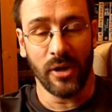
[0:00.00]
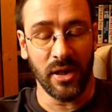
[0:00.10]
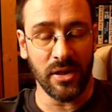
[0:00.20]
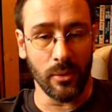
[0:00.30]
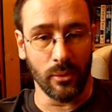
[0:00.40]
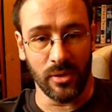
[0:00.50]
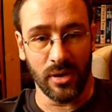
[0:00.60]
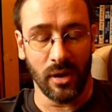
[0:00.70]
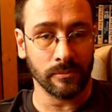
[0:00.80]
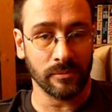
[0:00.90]
I don't.
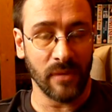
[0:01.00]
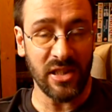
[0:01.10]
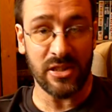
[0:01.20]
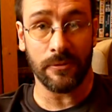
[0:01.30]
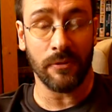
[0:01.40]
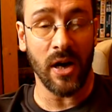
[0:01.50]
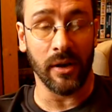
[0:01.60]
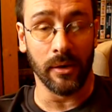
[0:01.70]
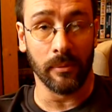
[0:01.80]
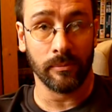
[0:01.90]
It's
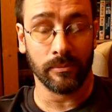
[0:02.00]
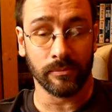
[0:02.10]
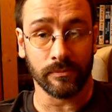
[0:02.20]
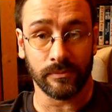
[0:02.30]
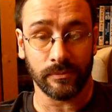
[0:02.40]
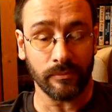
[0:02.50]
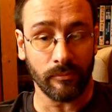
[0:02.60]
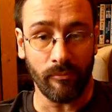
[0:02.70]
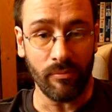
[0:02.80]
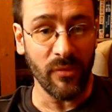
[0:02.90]
fun.
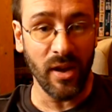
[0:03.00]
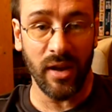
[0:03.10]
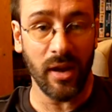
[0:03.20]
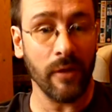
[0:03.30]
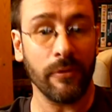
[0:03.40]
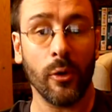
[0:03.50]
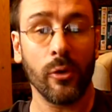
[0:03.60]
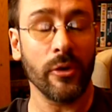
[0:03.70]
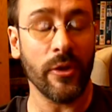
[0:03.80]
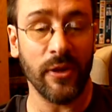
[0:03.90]
If
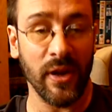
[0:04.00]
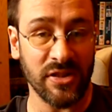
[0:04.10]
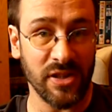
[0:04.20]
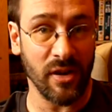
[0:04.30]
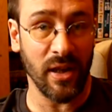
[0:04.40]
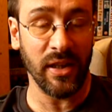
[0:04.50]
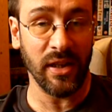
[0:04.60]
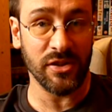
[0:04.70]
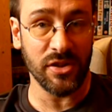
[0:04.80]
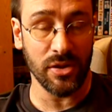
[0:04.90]
all the things that I
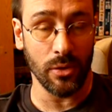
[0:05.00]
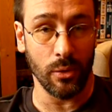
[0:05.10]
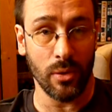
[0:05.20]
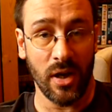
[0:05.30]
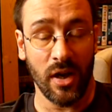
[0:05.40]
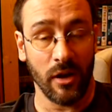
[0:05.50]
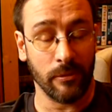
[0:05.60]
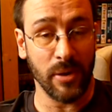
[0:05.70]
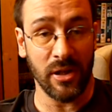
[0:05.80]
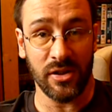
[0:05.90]
need to do
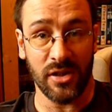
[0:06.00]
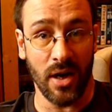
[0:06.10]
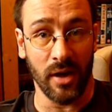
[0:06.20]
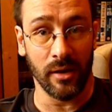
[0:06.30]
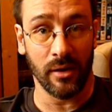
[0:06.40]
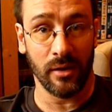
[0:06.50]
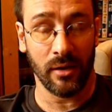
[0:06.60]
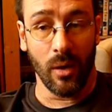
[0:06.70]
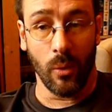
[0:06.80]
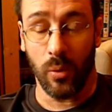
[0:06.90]
have been done,
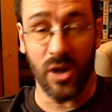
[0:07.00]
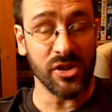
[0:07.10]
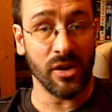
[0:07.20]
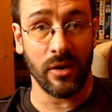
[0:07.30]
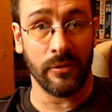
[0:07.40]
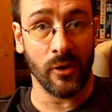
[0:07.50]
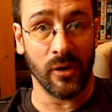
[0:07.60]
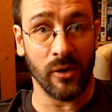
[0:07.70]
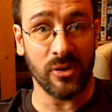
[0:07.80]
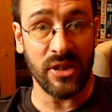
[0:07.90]
why should I feel
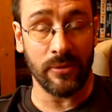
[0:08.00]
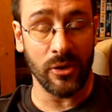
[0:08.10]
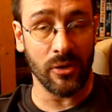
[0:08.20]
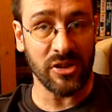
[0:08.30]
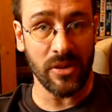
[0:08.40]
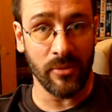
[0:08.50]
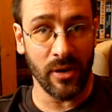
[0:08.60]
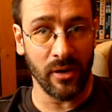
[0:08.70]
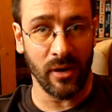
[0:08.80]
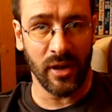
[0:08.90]
guilty for doing
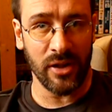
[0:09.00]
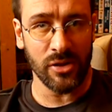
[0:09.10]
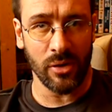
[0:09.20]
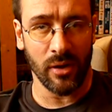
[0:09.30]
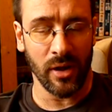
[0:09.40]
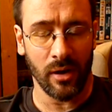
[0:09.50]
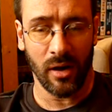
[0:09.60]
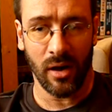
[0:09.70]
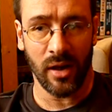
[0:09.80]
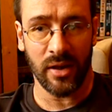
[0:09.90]
something that I enjoy?
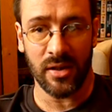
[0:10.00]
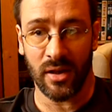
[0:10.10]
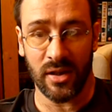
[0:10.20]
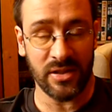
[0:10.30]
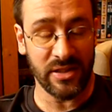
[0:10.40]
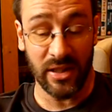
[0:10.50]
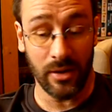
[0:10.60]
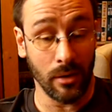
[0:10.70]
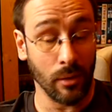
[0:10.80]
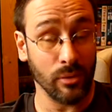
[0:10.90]
I see
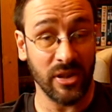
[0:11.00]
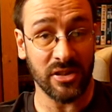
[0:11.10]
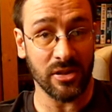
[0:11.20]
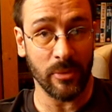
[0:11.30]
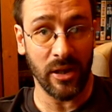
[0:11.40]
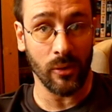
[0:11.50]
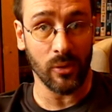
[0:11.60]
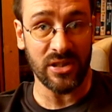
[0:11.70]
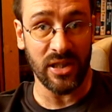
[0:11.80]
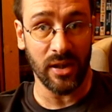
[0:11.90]
no reason to be
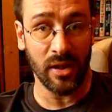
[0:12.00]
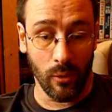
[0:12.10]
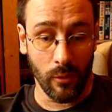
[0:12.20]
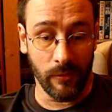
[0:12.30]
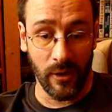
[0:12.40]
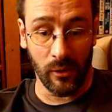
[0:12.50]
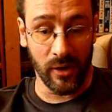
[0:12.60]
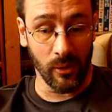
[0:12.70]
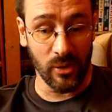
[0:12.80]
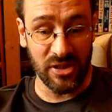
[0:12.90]
guilty or feel
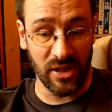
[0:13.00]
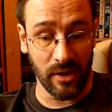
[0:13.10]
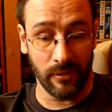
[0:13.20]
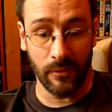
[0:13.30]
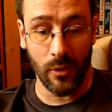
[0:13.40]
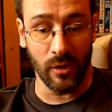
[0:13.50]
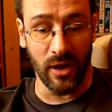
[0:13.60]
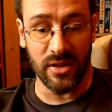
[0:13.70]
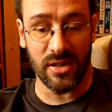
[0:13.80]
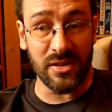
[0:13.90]
guilty for
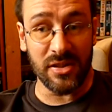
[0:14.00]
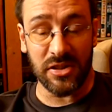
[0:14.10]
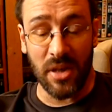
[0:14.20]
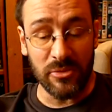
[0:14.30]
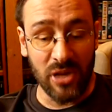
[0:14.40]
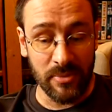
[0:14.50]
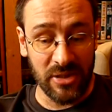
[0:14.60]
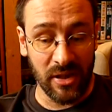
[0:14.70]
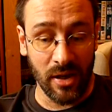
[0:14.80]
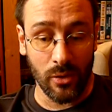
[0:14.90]
it. Sometimes
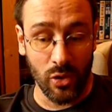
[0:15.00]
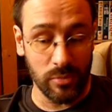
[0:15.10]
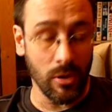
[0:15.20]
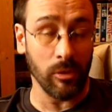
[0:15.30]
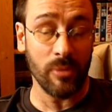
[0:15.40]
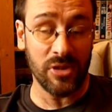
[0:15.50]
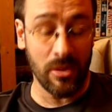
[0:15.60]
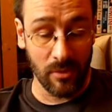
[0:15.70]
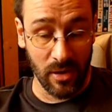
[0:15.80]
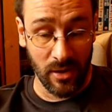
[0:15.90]
it can cause problems,
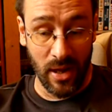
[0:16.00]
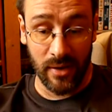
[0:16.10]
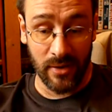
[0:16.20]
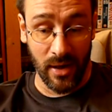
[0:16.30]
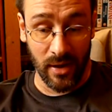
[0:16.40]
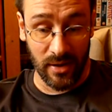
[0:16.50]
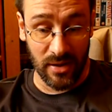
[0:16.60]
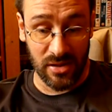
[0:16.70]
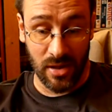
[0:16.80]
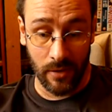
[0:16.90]
and that
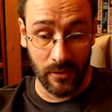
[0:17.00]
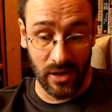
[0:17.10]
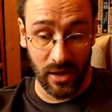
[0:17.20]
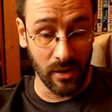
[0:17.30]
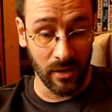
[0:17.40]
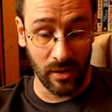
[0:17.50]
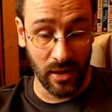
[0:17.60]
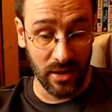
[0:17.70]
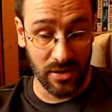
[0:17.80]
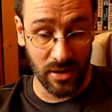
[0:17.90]
is covered in
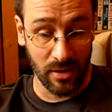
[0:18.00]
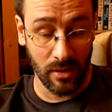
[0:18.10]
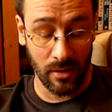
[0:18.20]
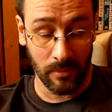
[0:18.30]
later